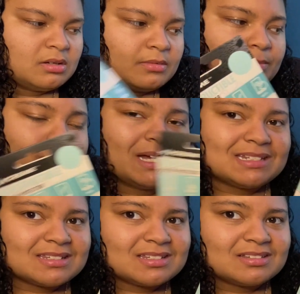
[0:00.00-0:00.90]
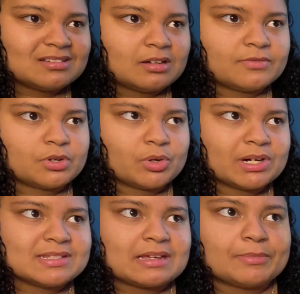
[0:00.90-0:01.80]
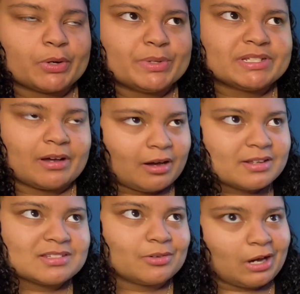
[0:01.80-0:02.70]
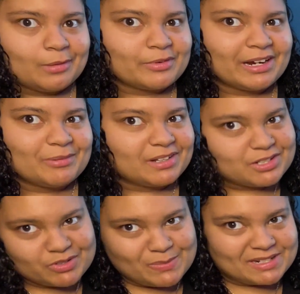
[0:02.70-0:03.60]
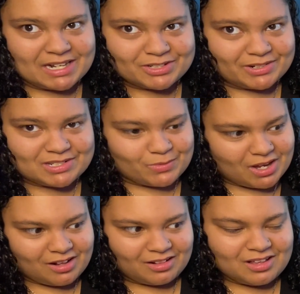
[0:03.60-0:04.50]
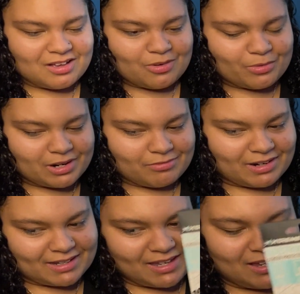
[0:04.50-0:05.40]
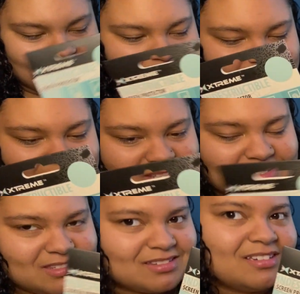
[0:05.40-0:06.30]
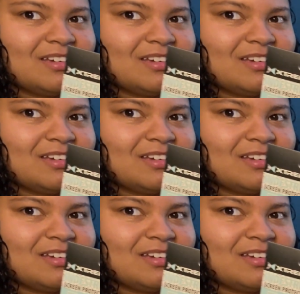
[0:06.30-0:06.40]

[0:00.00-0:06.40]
But of course, I'm going to also upgrade with a screen protector as well whenever I can, because